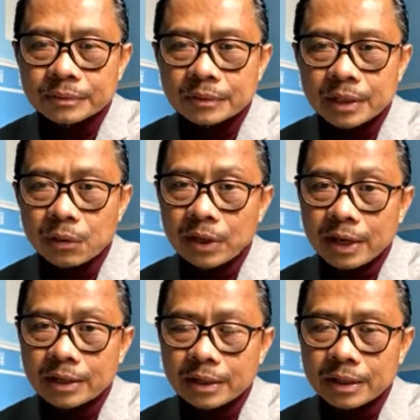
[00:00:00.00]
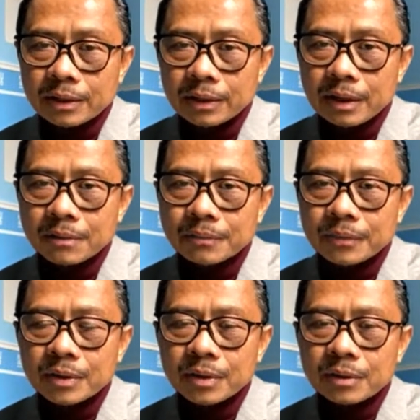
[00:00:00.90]
lawla an hadana Allah,
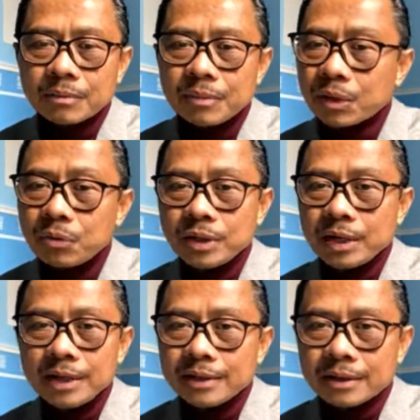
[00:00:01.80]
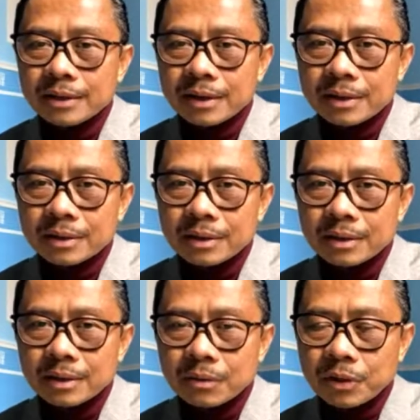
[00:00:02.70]
ma kunna linahtadiya.
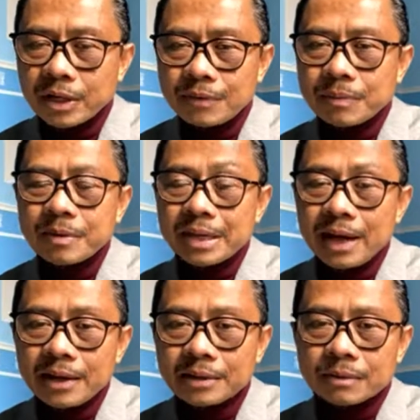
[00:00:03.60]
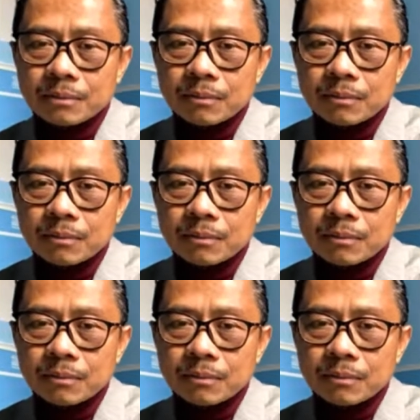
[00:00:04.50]
We had never been guided.